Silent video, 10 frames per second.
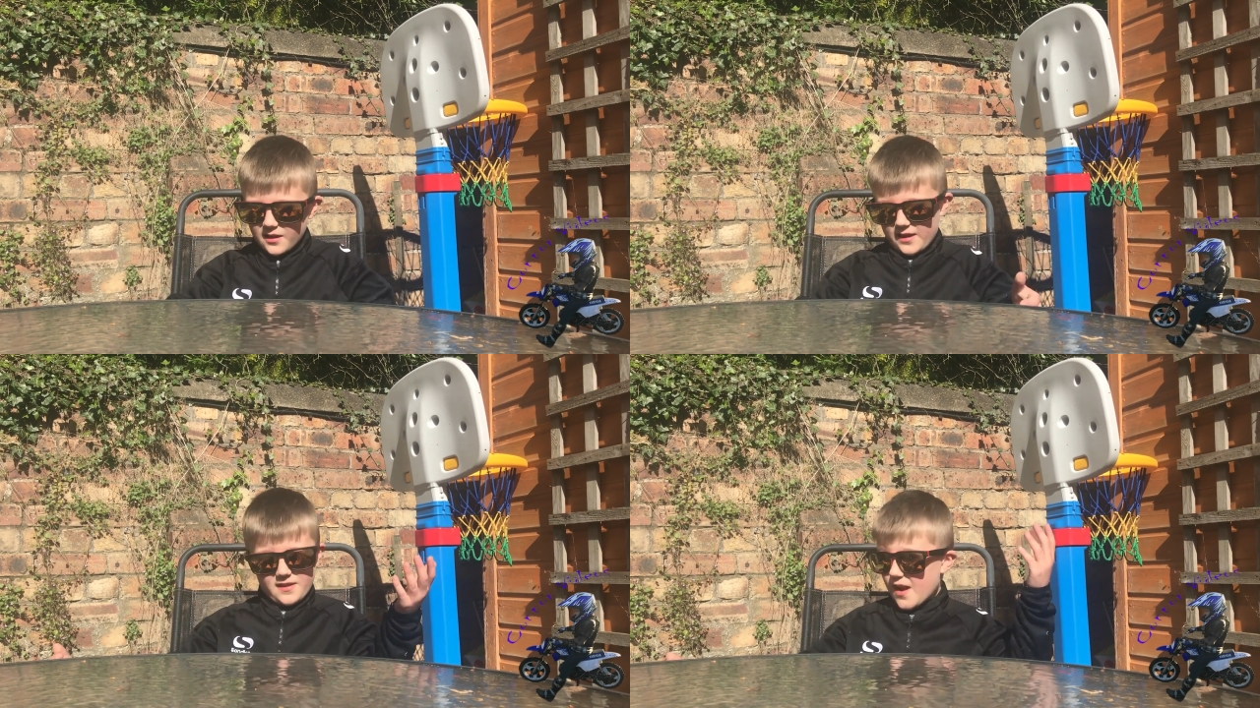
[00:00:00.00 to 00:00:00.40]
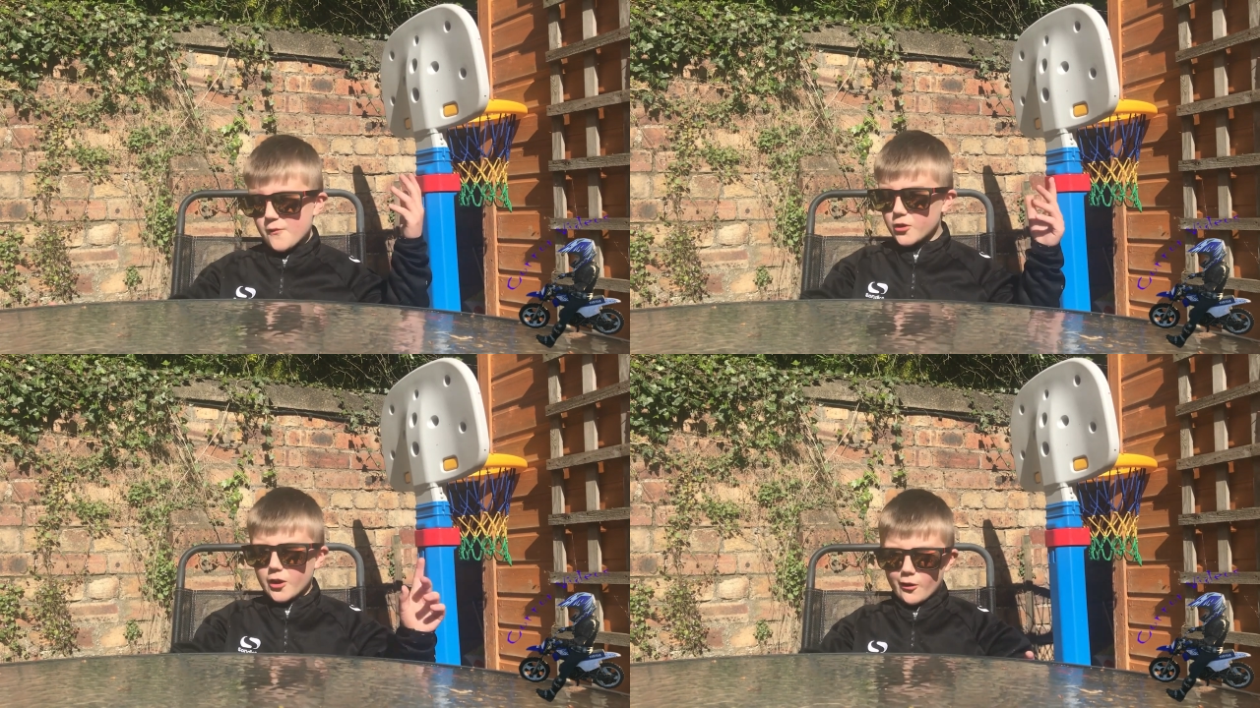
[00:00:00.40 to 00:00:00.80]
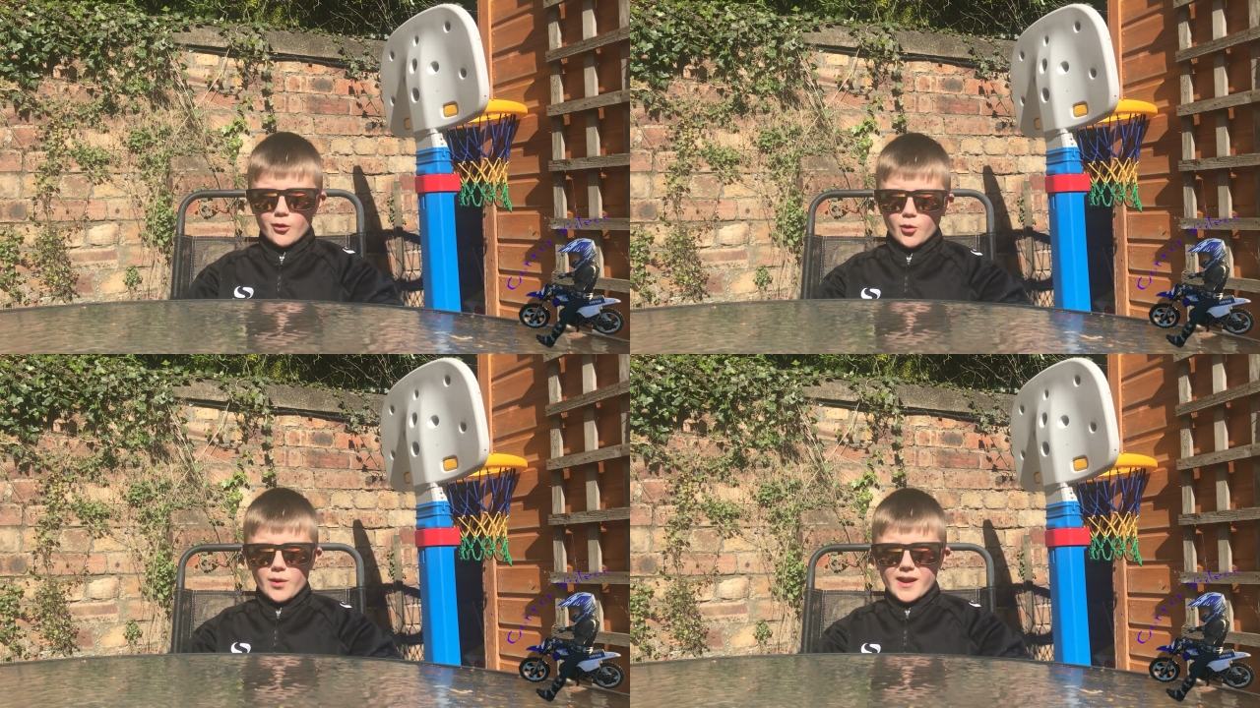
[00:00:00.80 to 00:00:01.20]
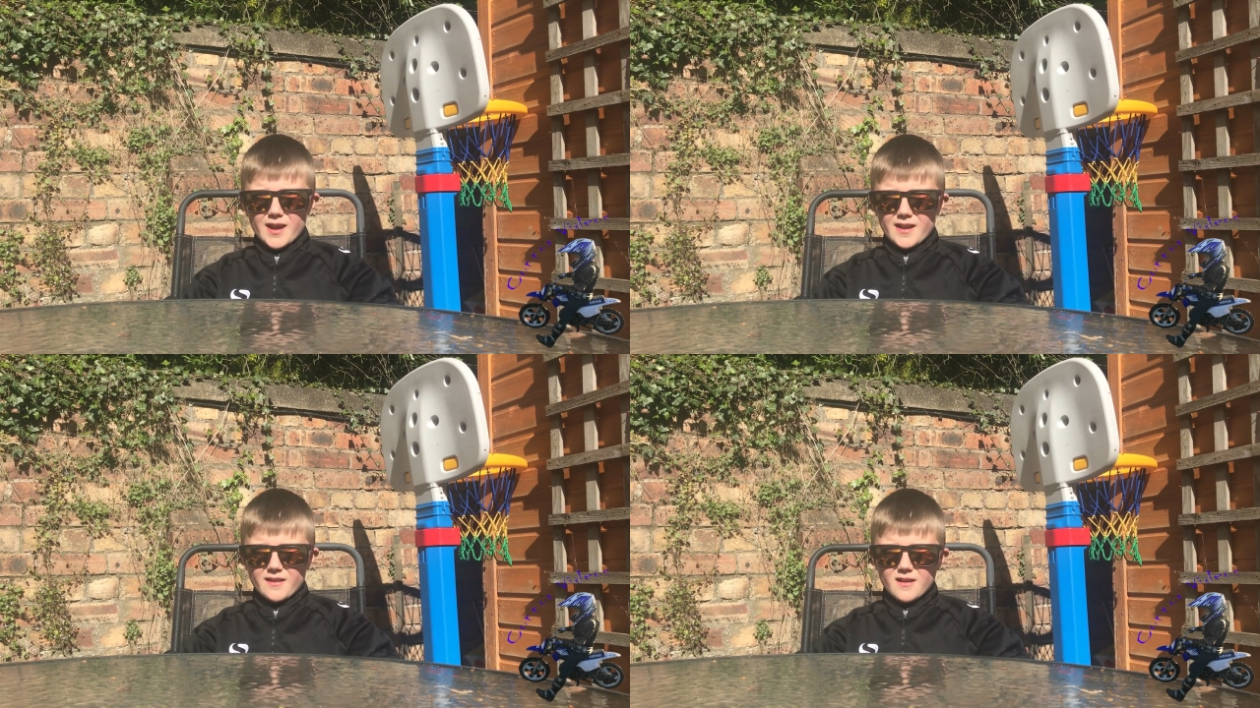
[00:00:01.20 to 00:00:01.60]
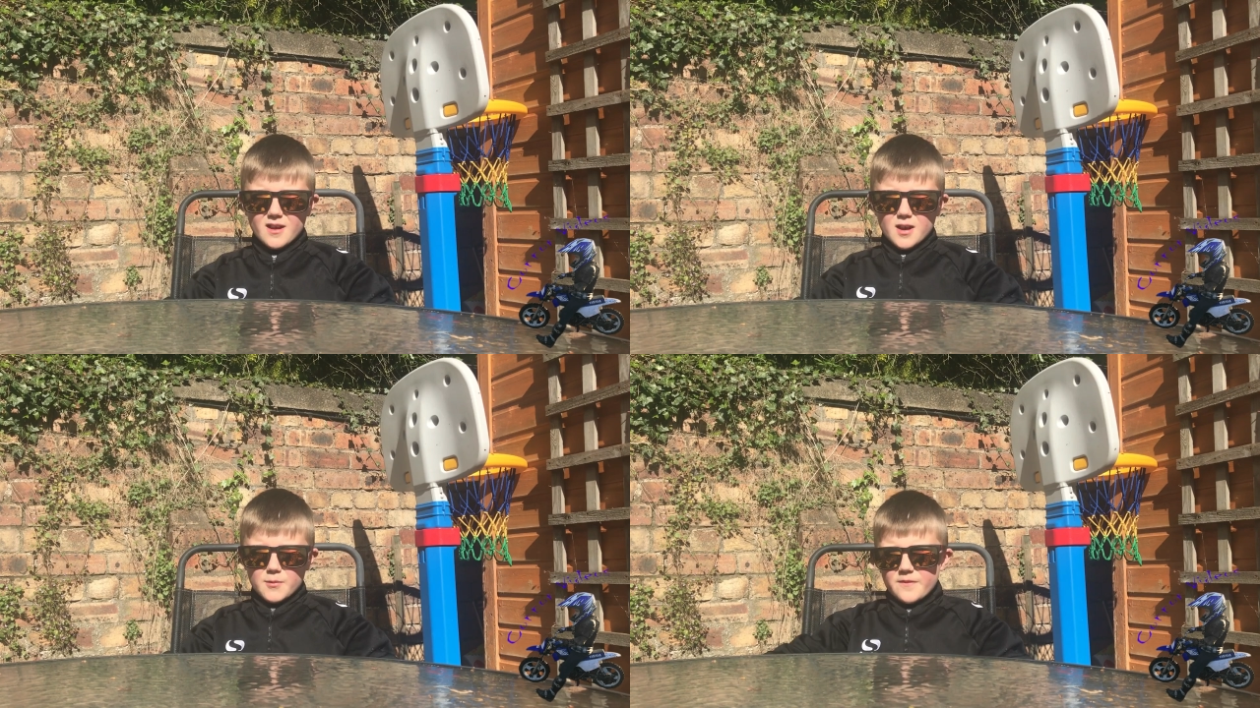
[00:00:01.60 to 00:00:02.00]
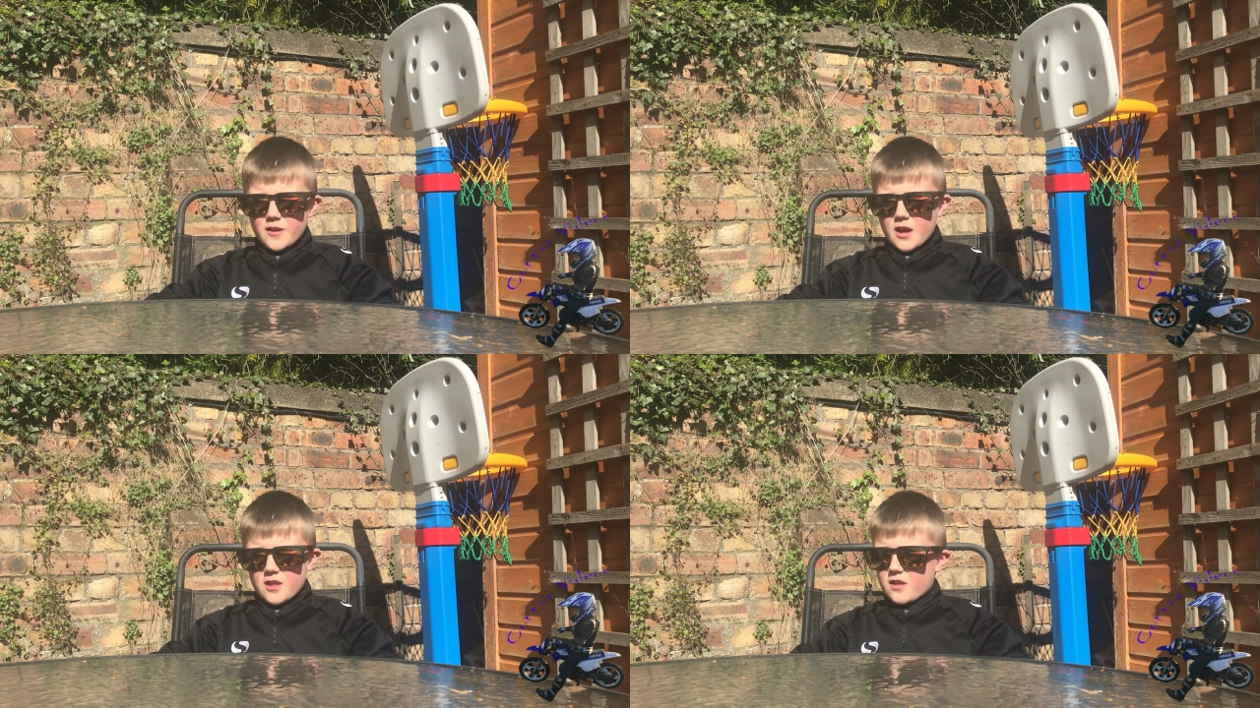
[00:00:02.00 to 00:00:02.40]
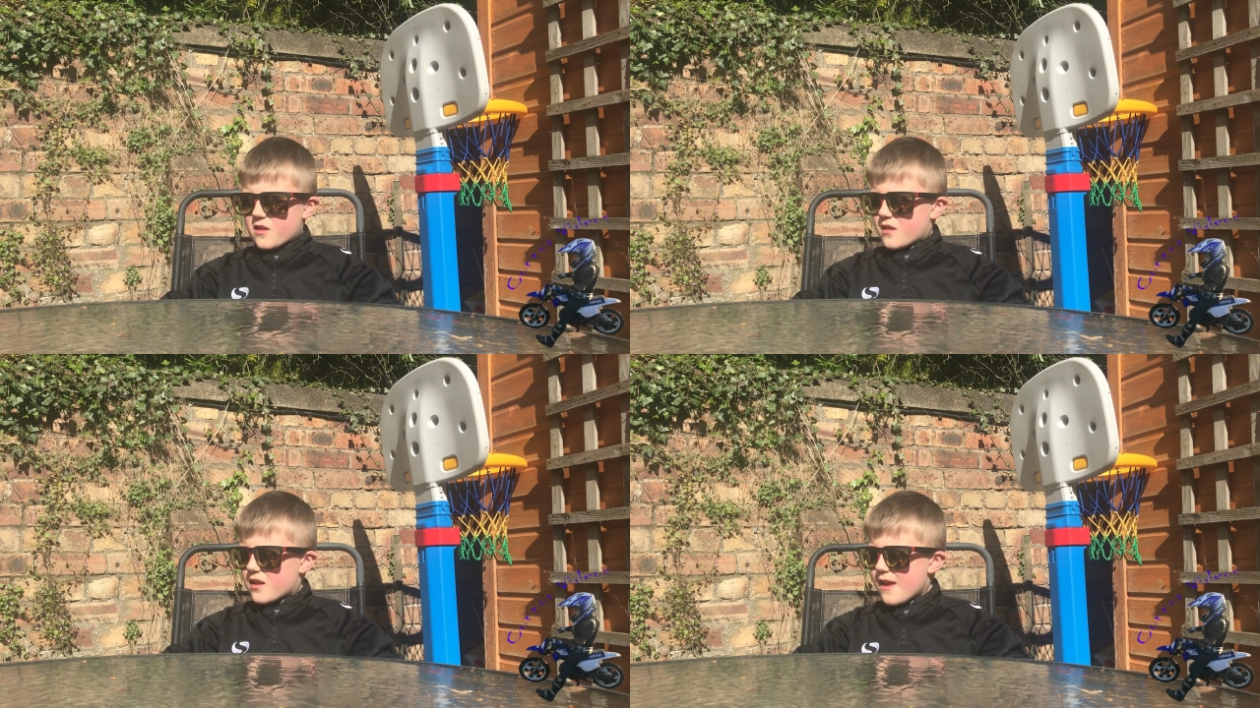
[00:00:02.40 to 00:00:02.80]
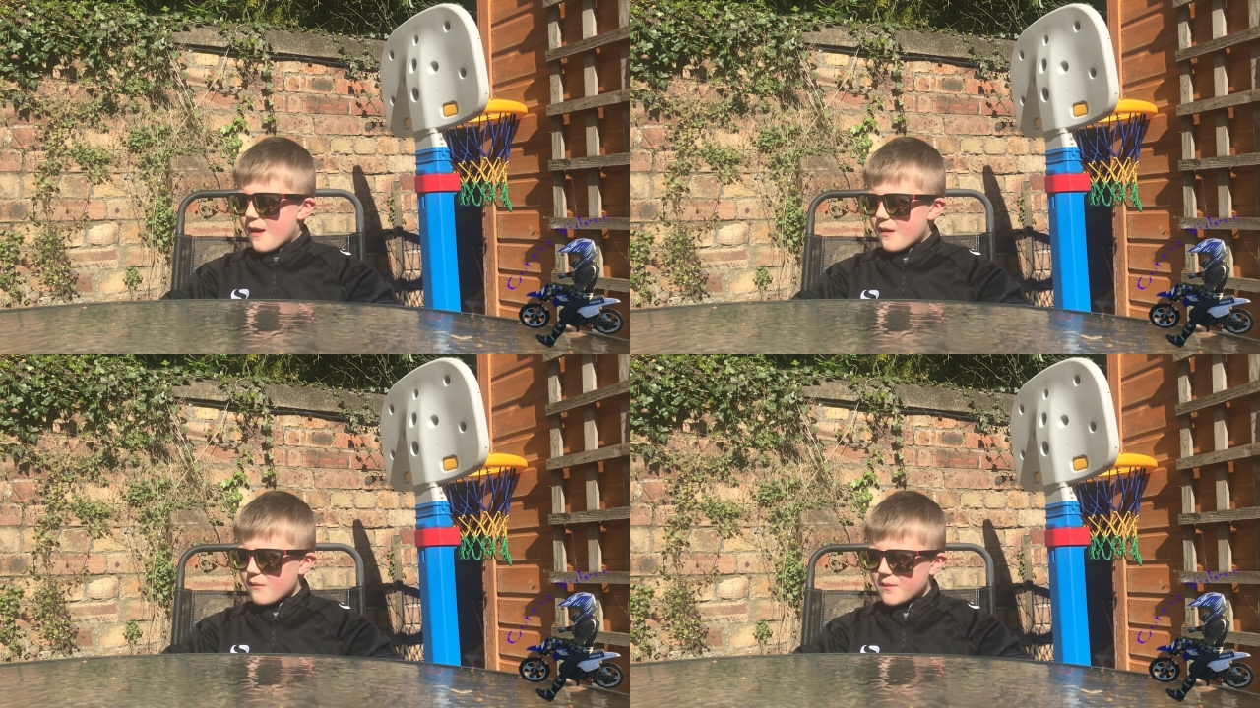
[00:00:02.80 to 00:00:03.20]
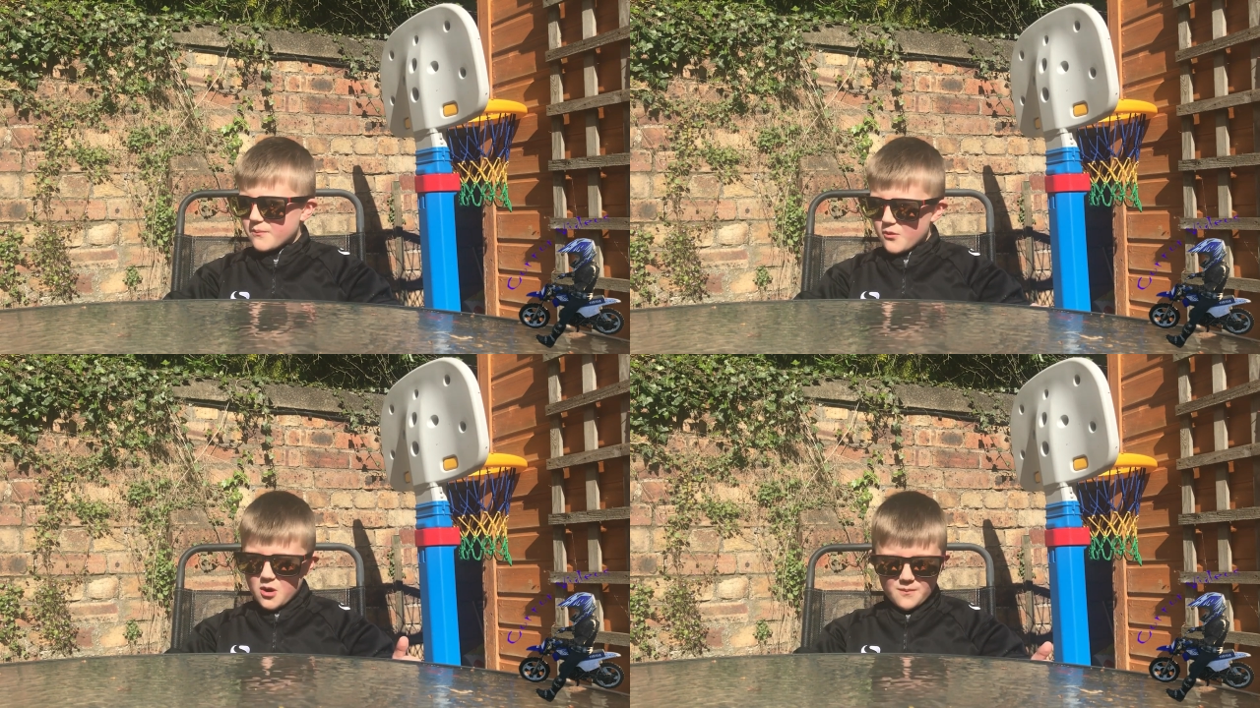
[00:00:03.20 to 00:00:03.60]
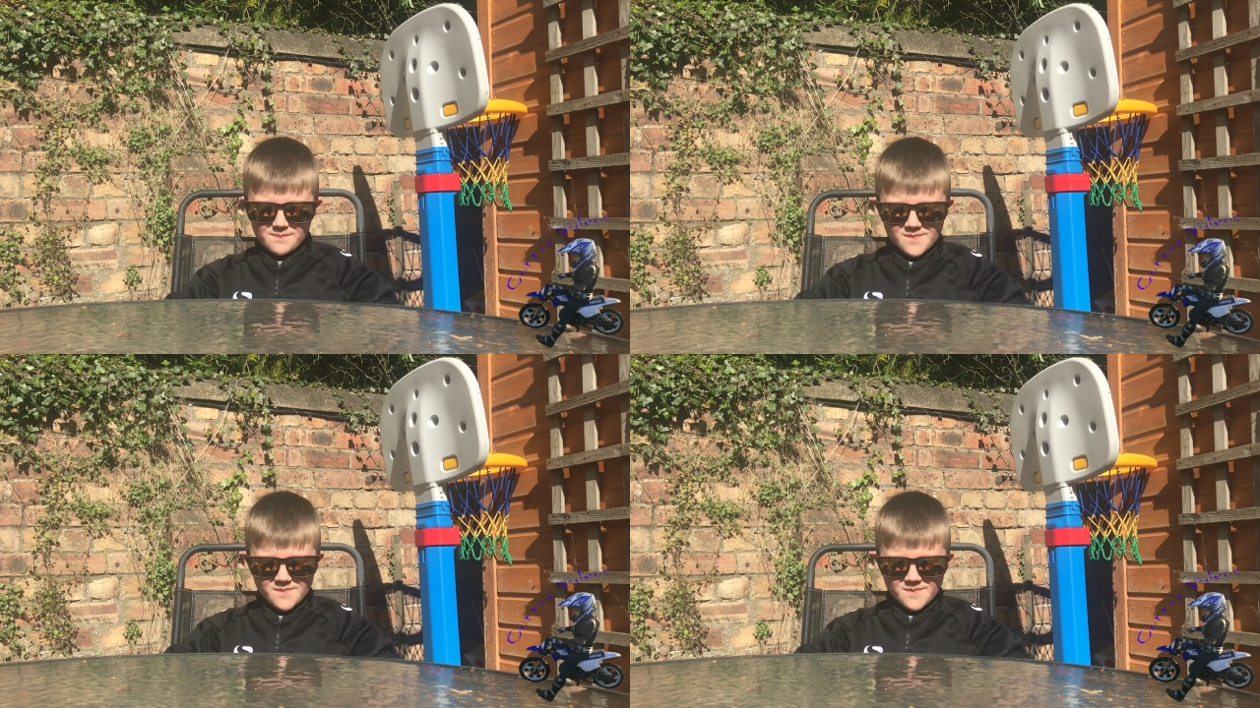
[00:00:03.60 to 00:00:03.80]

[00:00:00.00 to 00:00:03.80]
He's never done it on a weekend. It's good.